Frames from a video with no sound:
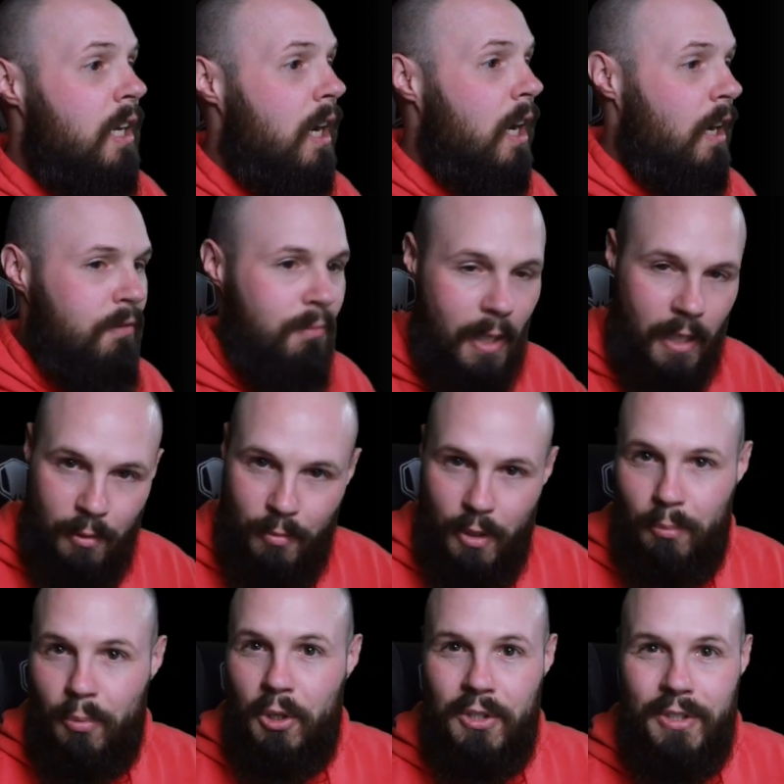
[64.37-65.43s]
I've met him
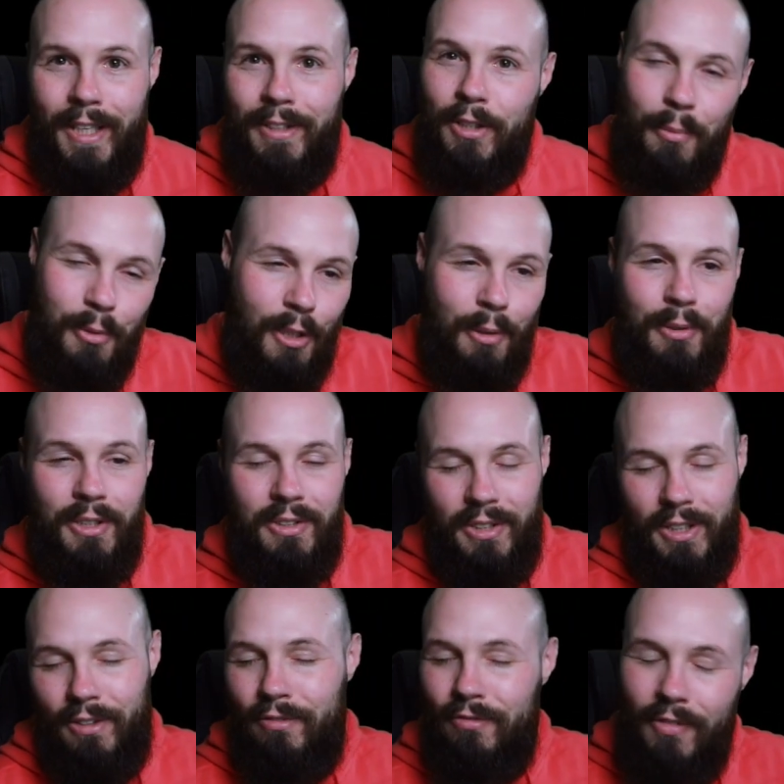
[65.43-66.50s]
in person at
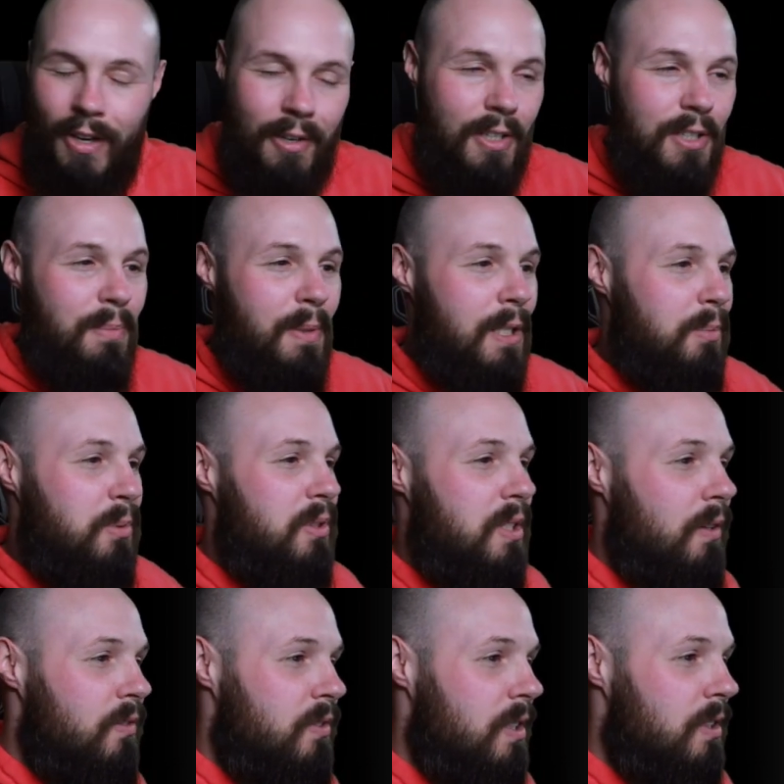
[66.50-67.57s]
WWDC, various meetups in San
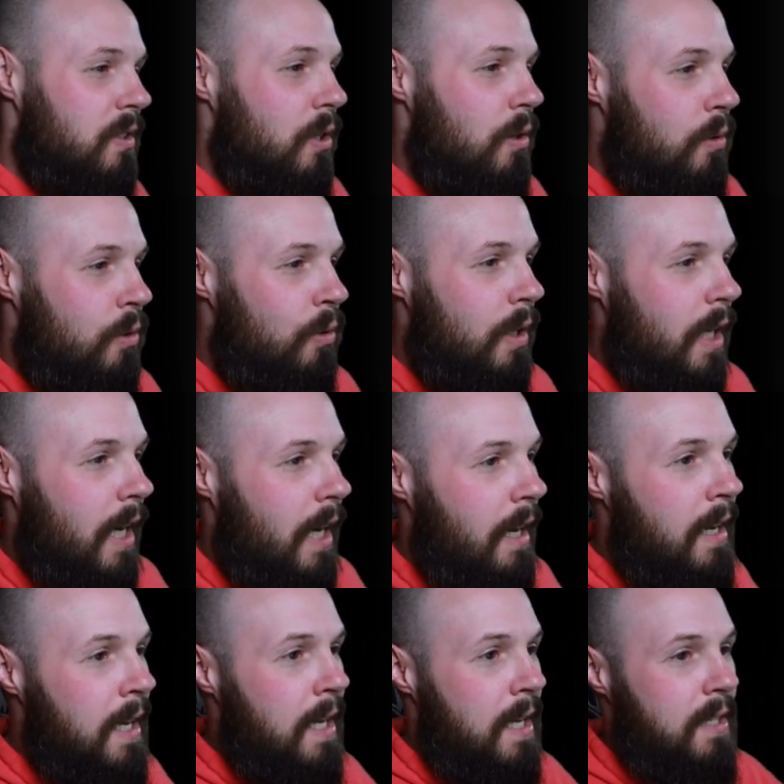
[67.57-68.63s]
Francisco. Cool guy.
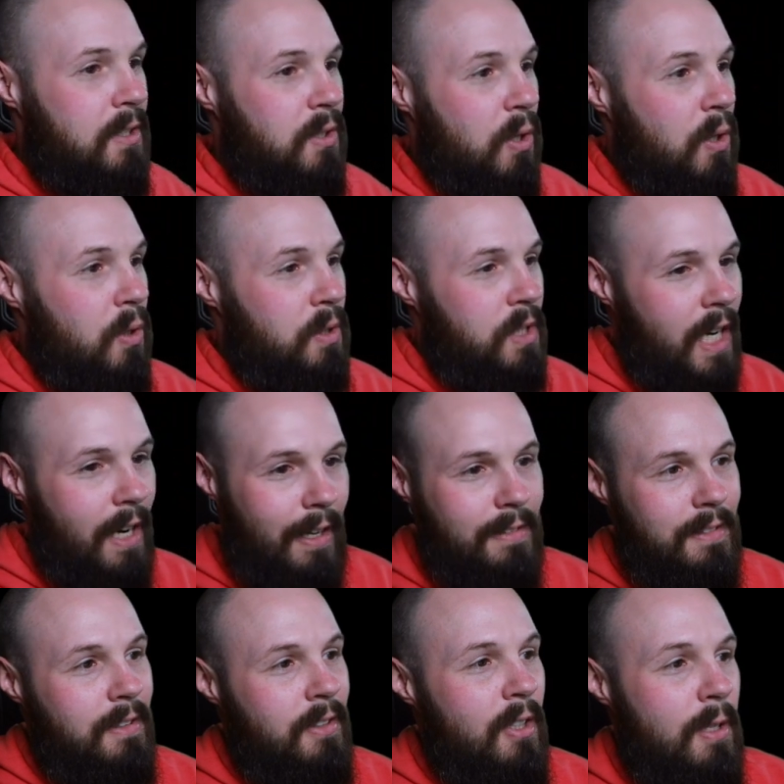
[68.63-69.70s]
So shout out
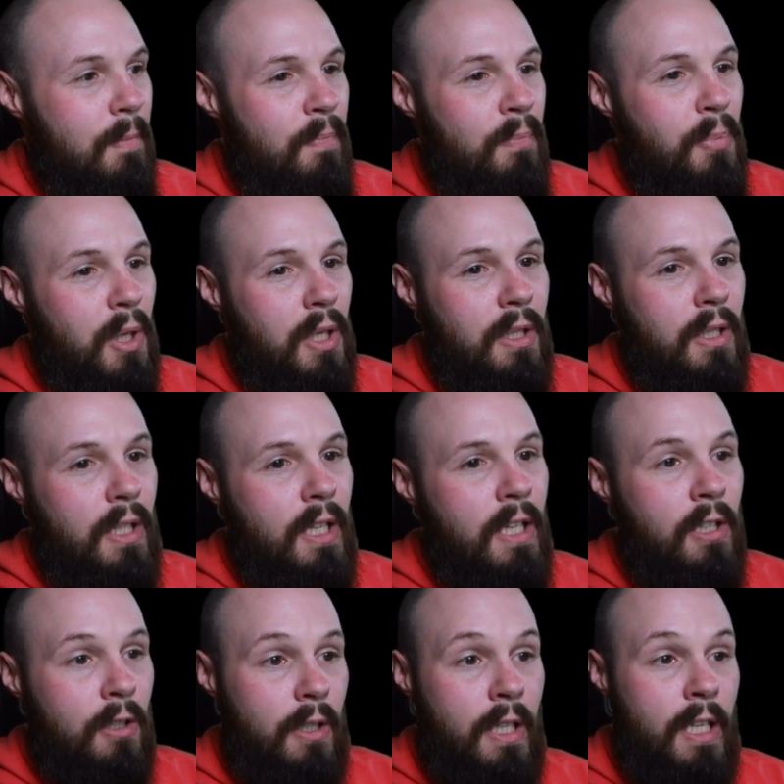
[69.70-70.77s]
to Tim. But
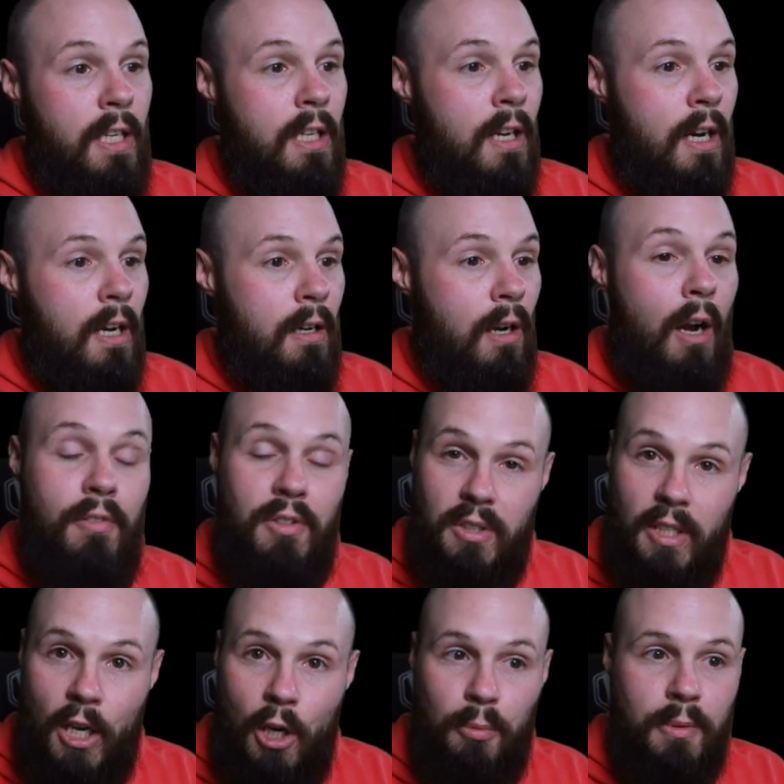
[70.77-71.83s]
here, he
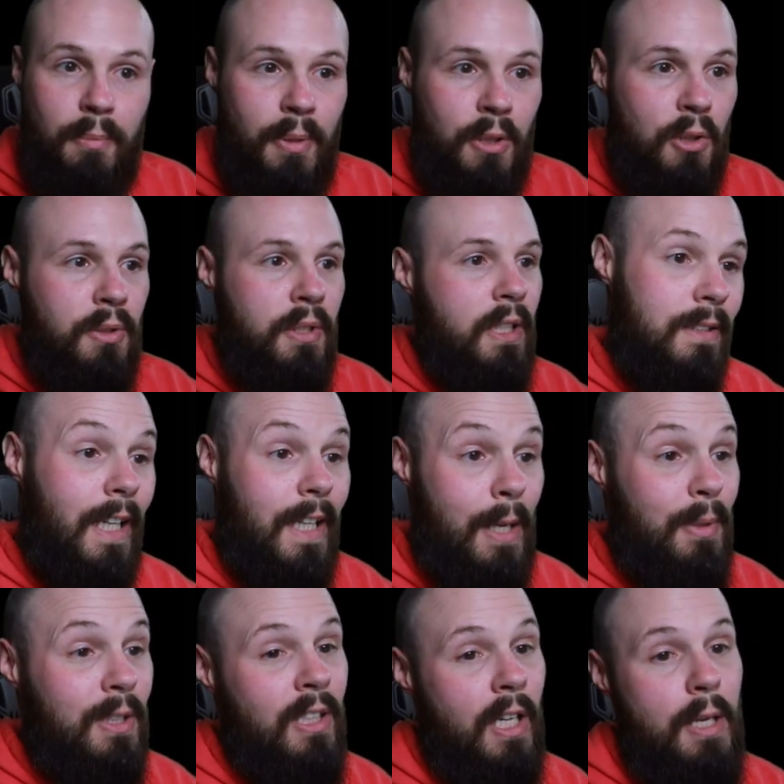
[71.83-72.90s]
obviously helped build
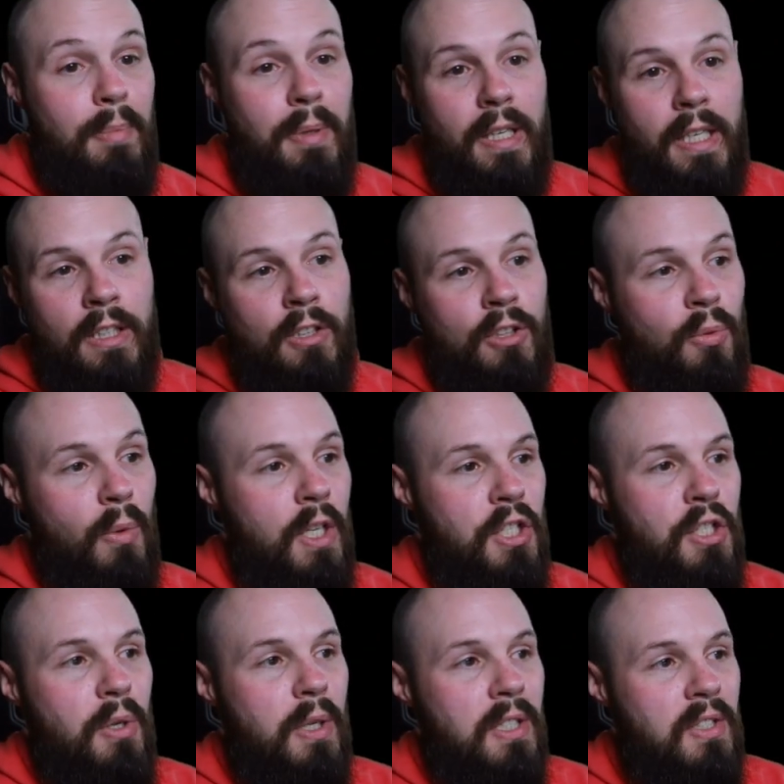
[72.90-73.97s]
dynamic type into Twitch,
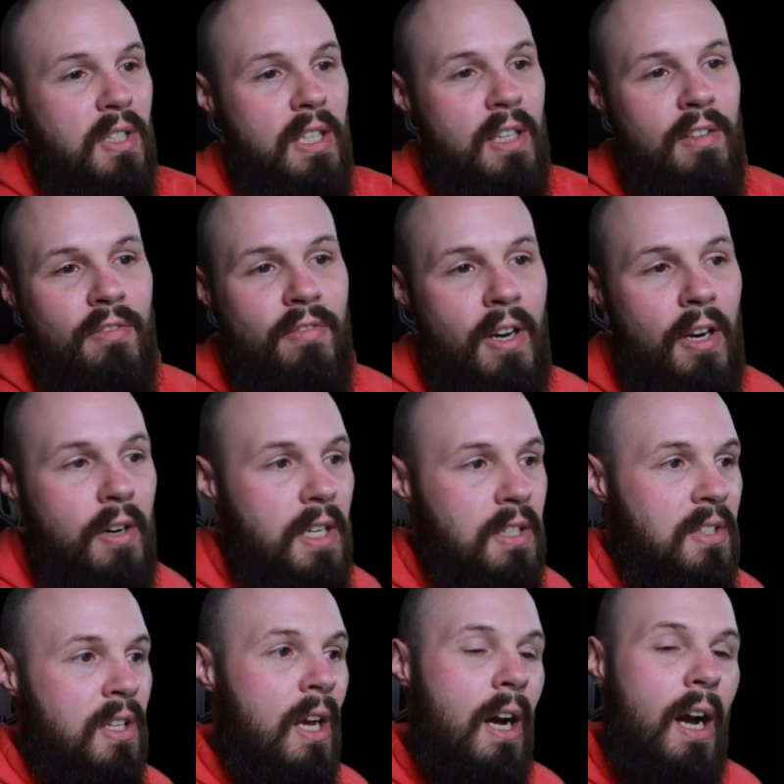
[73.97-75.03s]
and you can see the
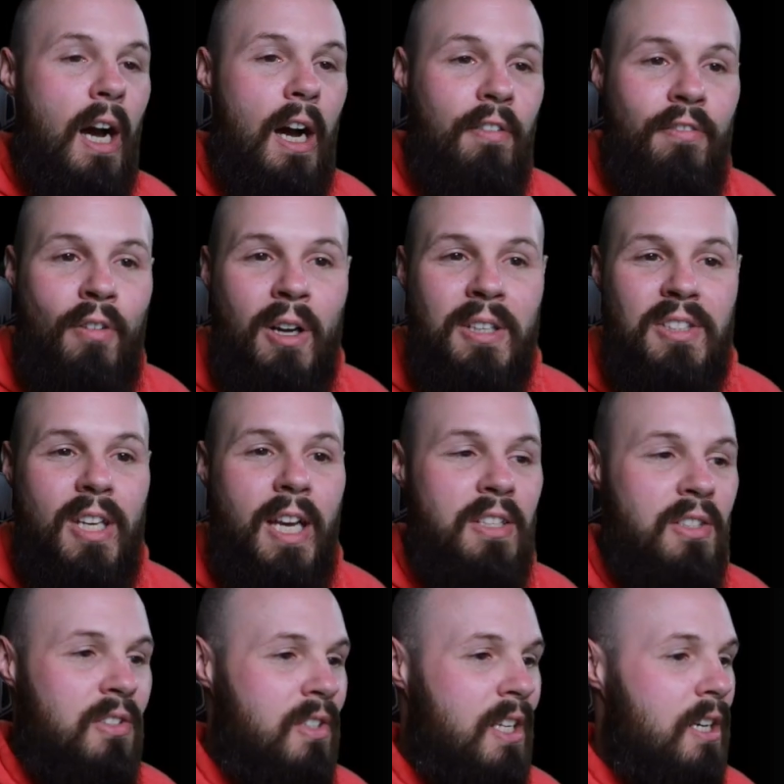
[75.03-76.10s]
various font
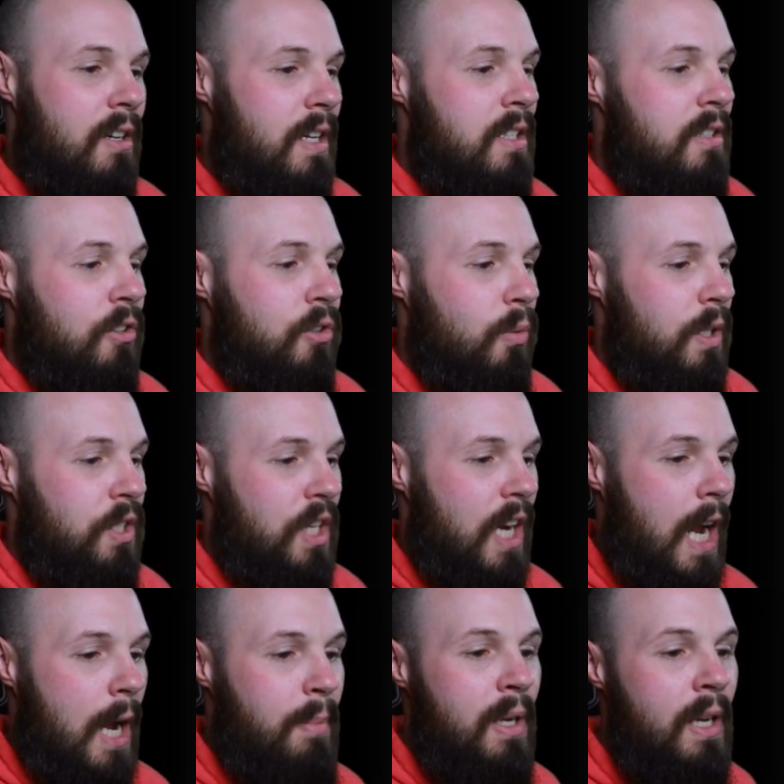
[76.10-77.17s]
sizes there in the Twitch
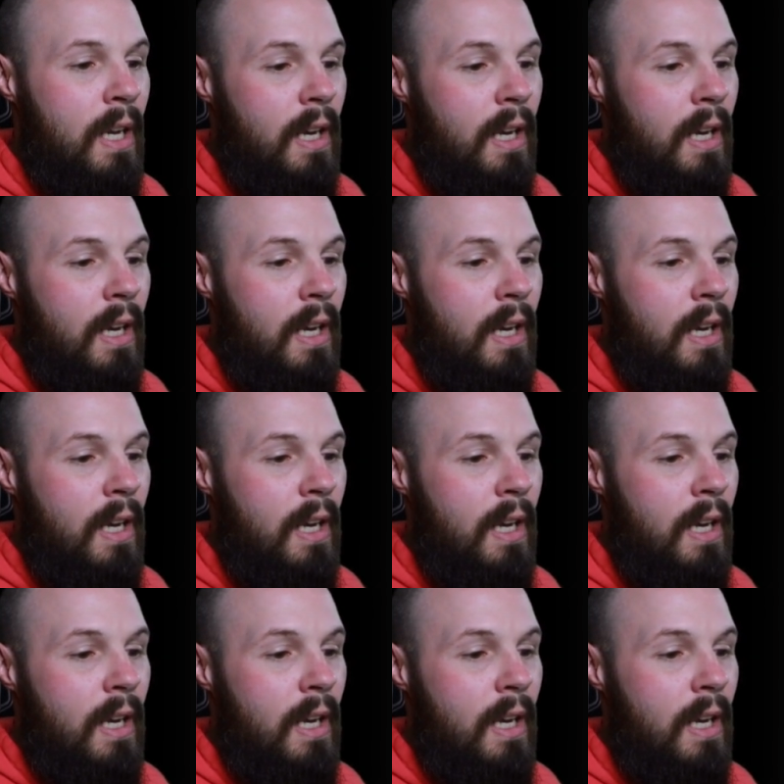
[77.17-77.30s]
app.